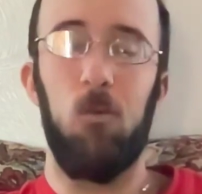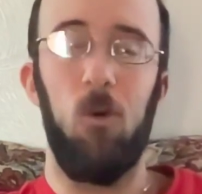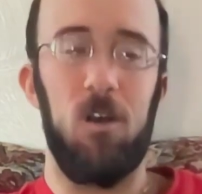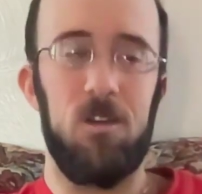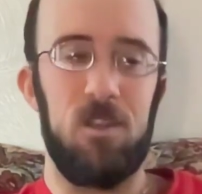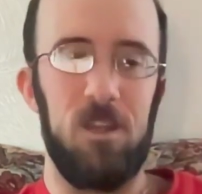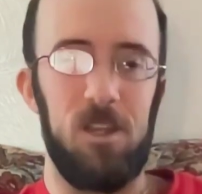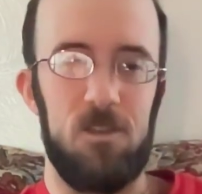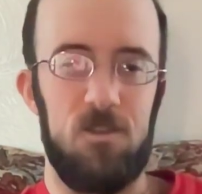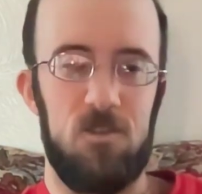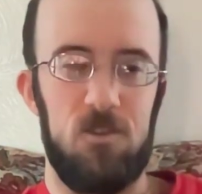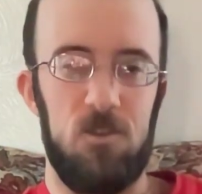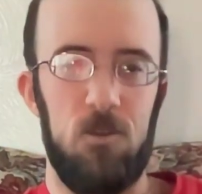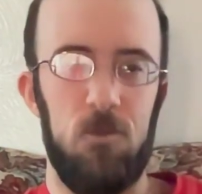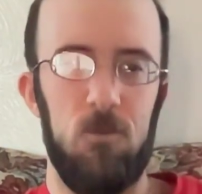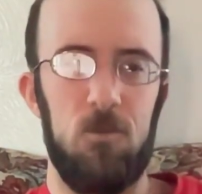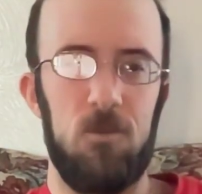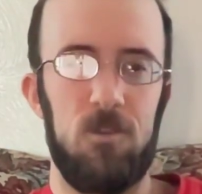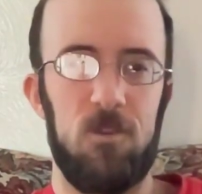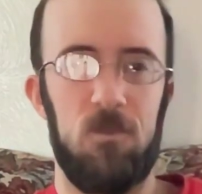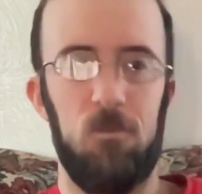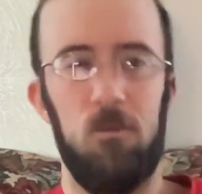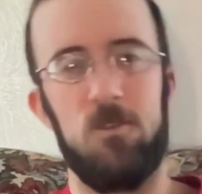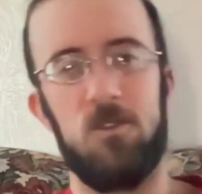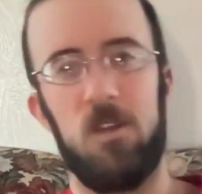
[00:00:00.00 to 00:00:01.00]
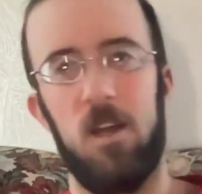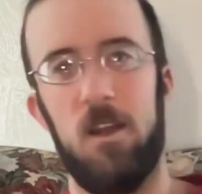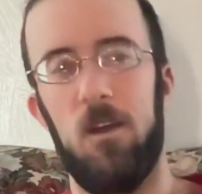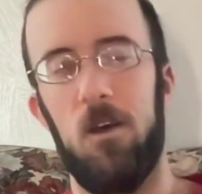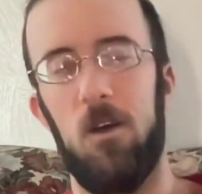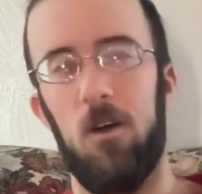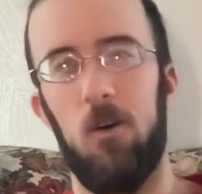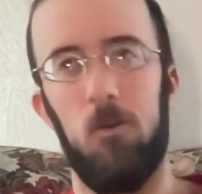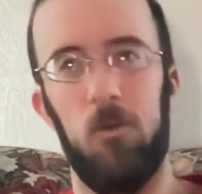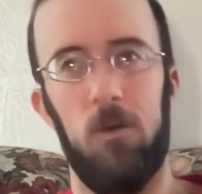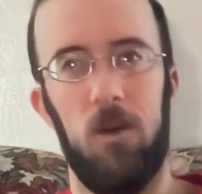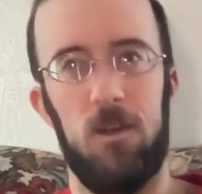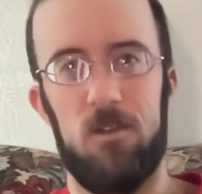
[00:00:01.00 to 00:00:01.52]
watching Suits, which I
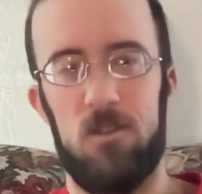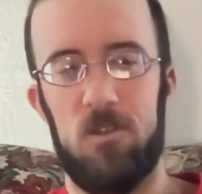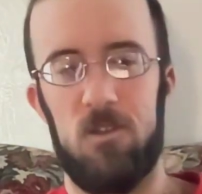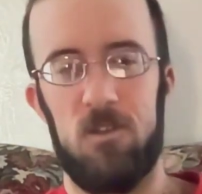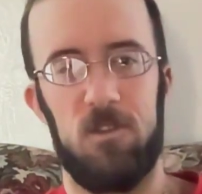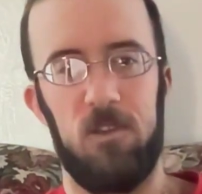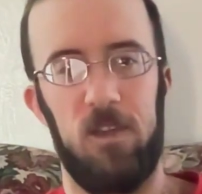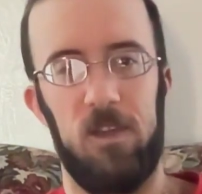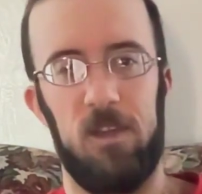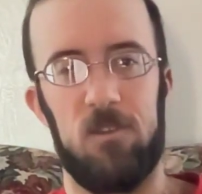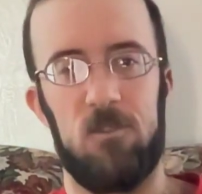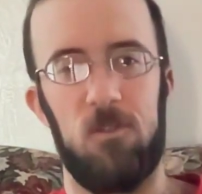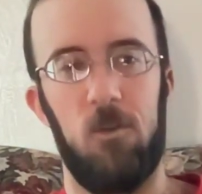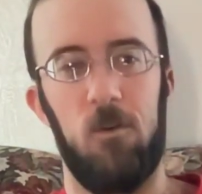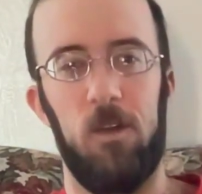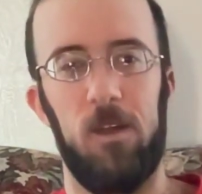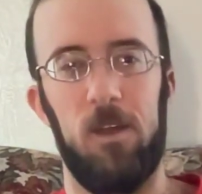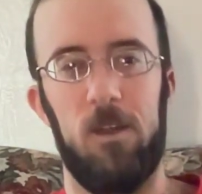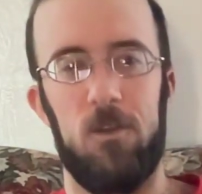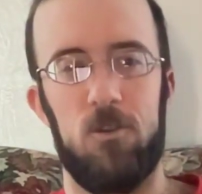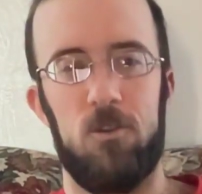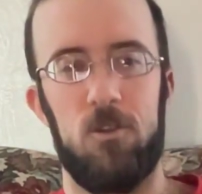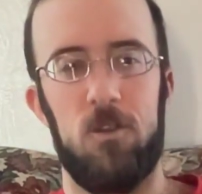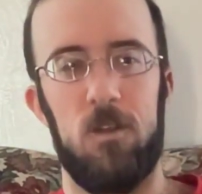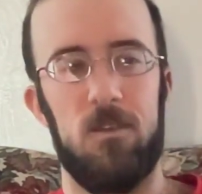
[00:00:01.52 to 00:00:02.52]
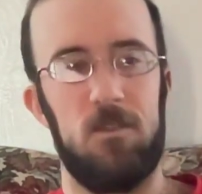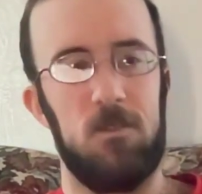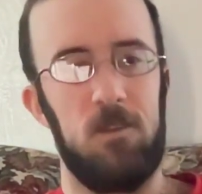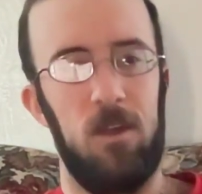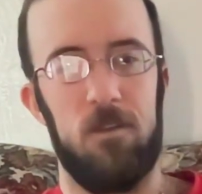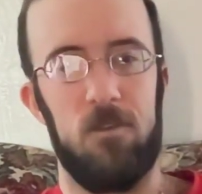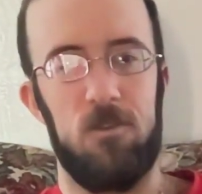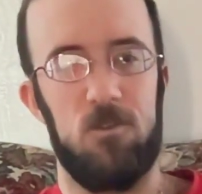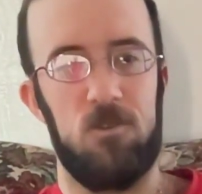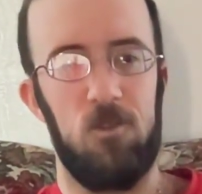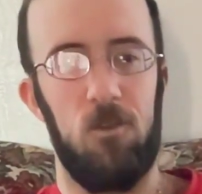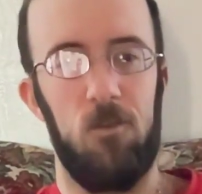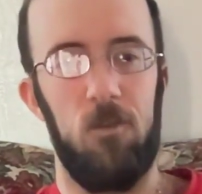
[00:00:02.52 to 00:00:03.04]
know it's just like I
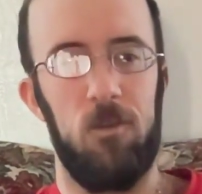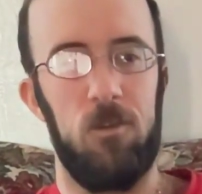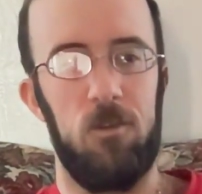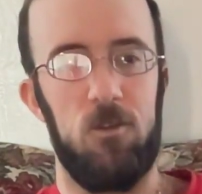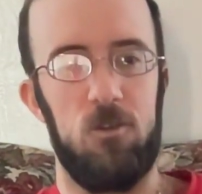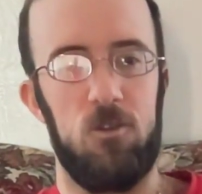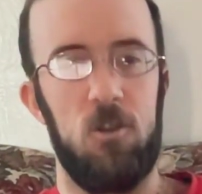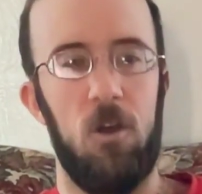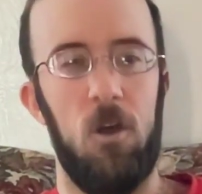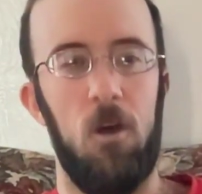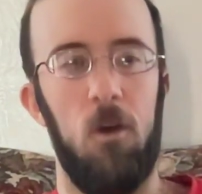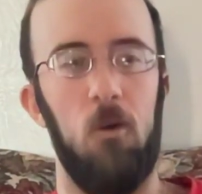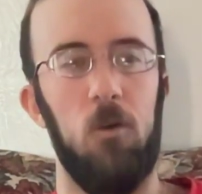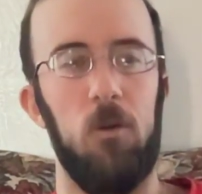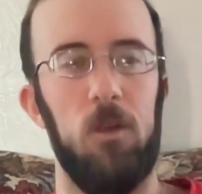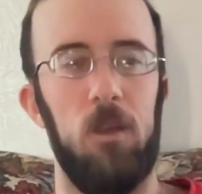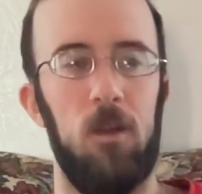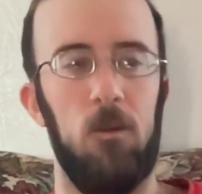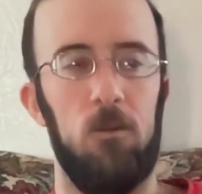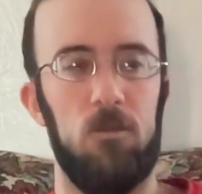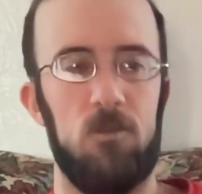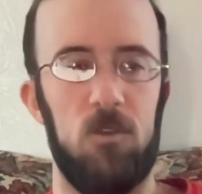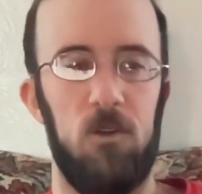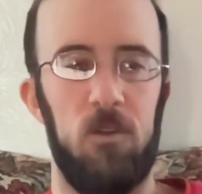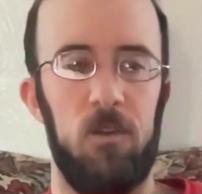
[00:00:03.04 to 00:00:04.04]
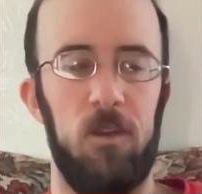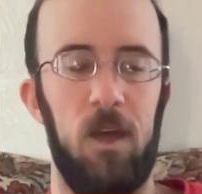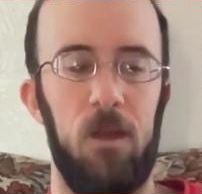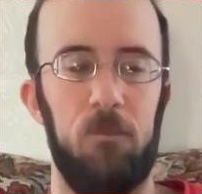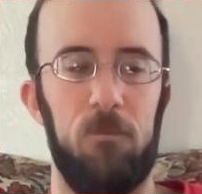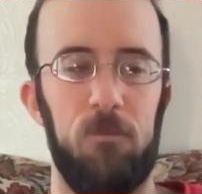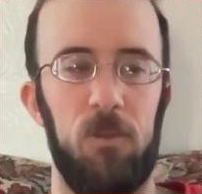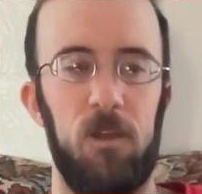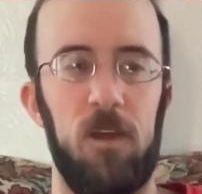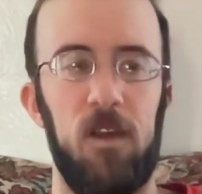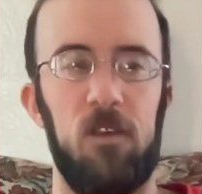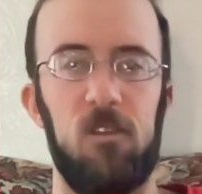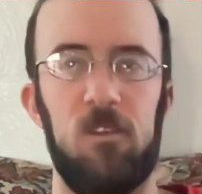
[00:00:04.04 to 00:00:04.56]
just started a show, it's on
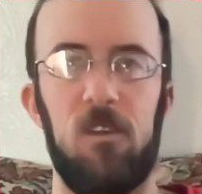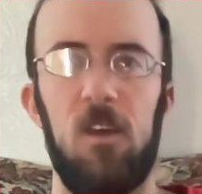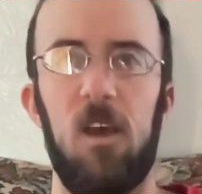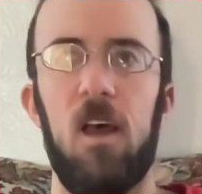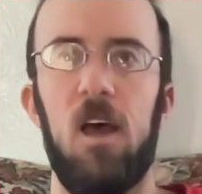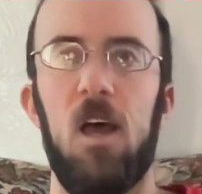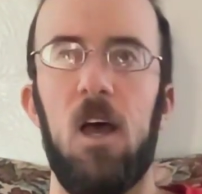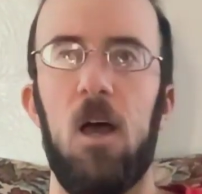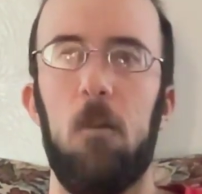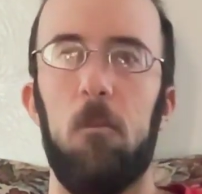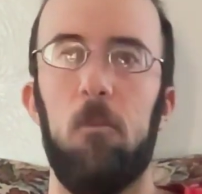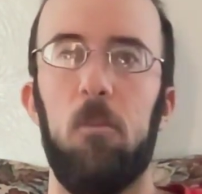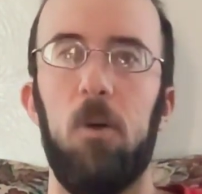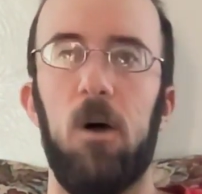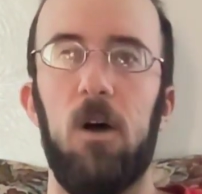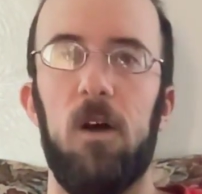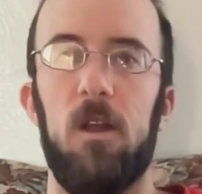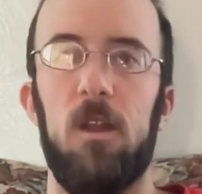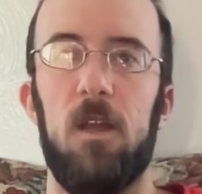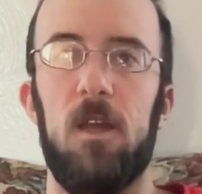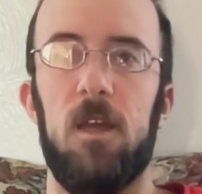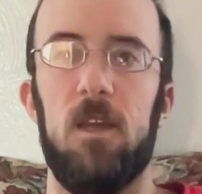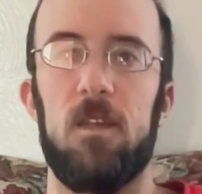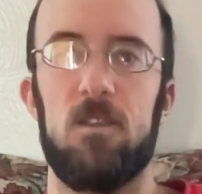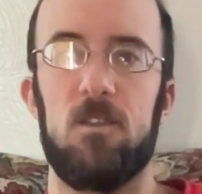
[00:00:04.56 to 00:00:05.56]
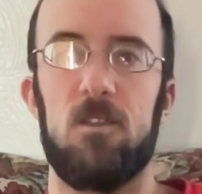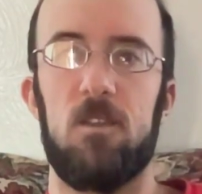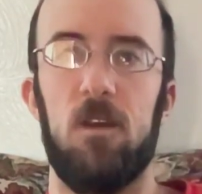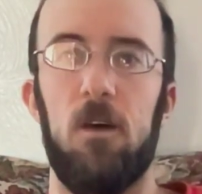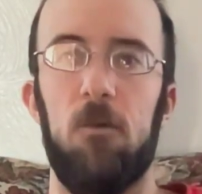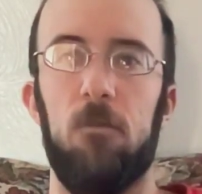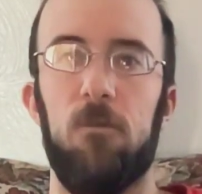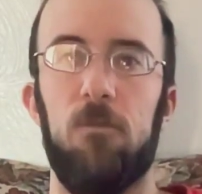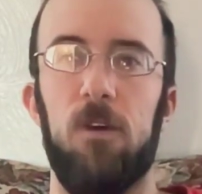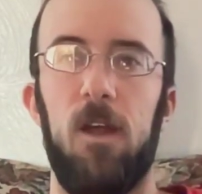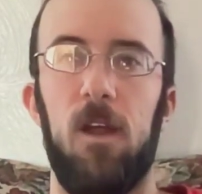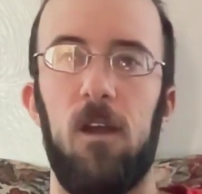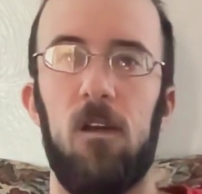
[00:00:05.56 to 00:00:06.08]
Netflix, but it's
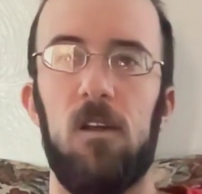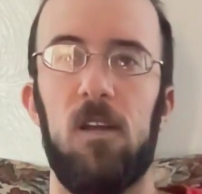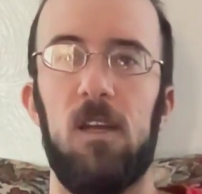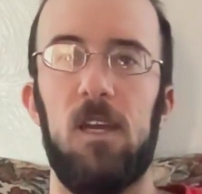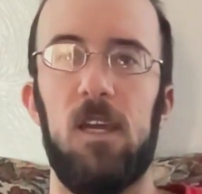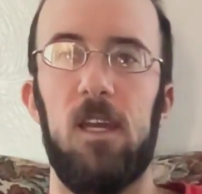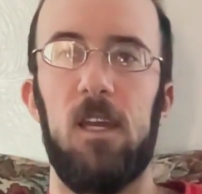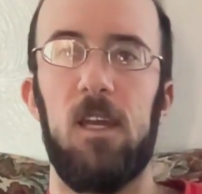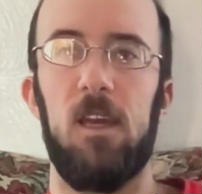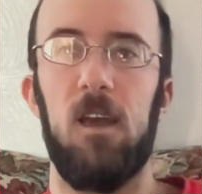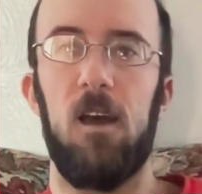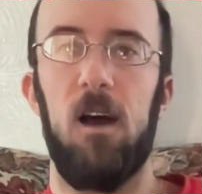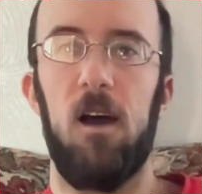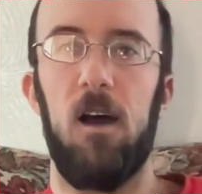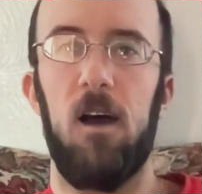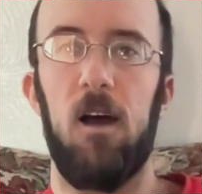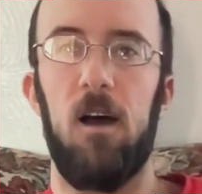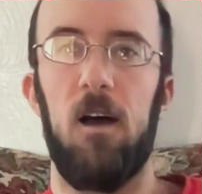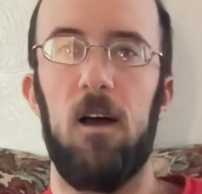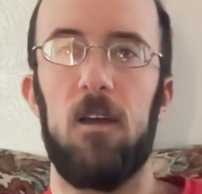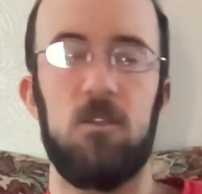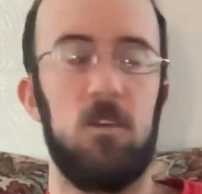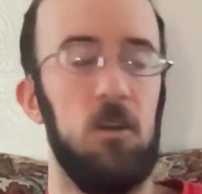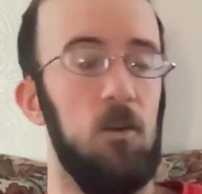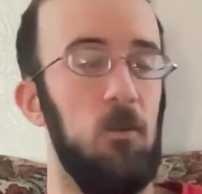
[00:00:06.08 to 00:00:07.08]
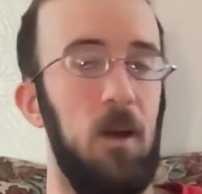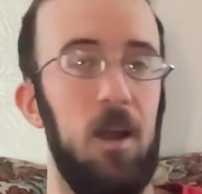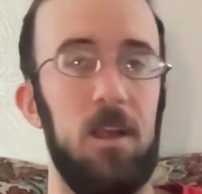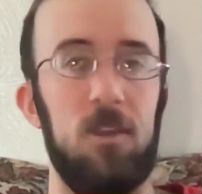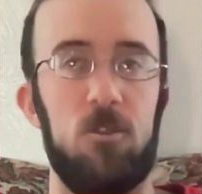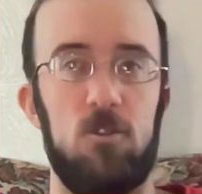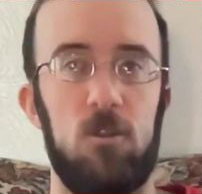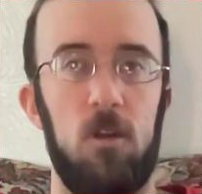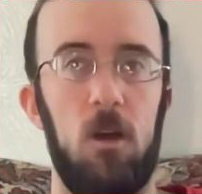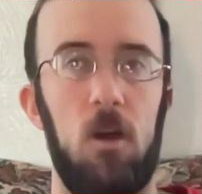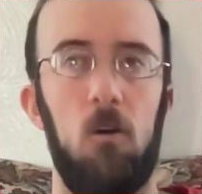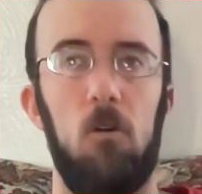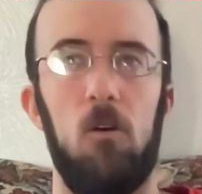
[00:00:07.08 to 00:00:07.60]
a great
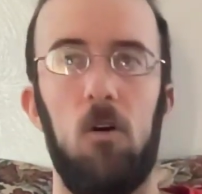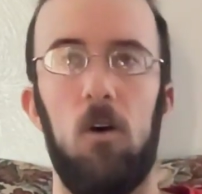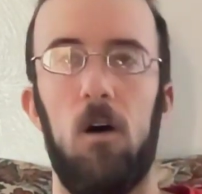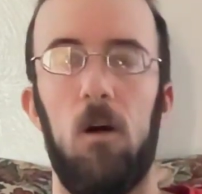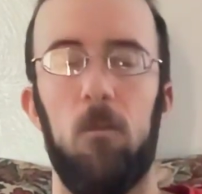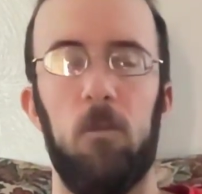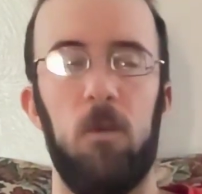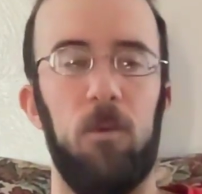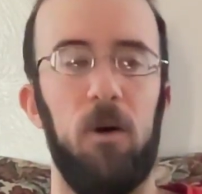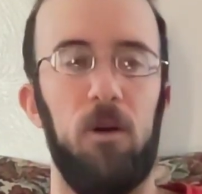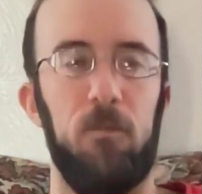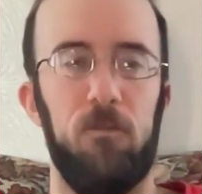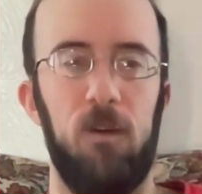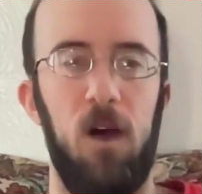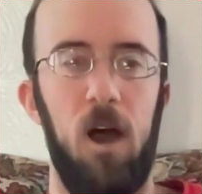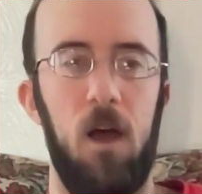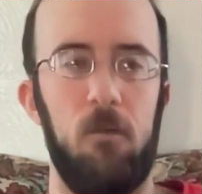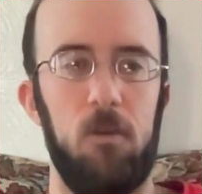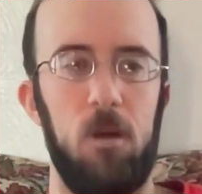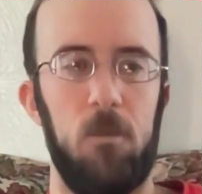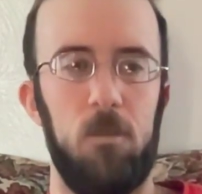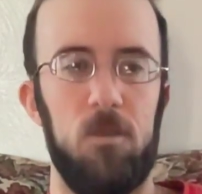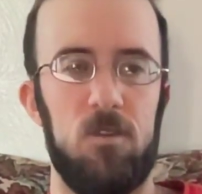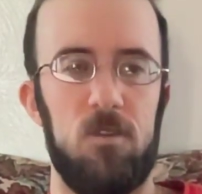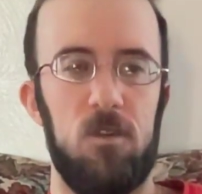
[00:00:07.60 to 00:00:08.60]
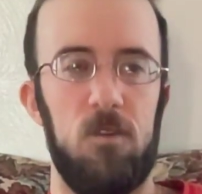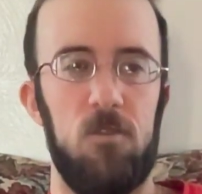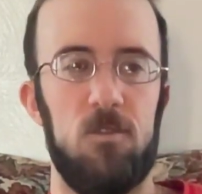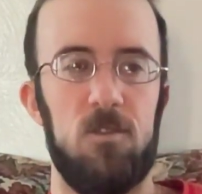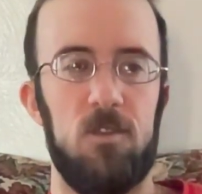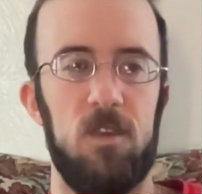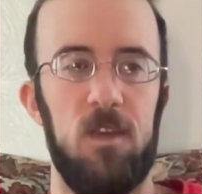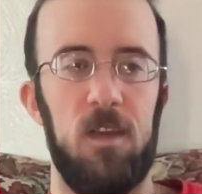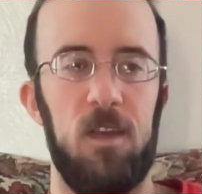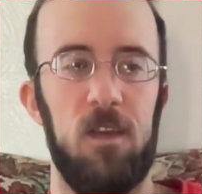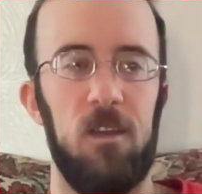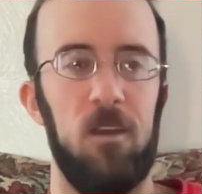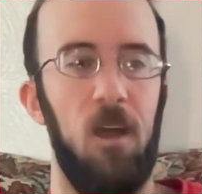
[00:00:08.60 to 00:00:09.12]
show. I'm about 5 episodes
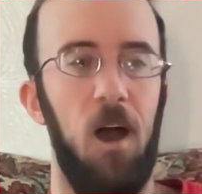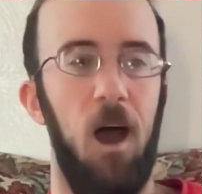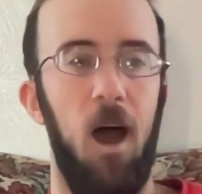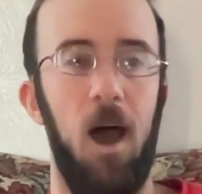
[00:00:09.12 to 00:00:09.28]
in.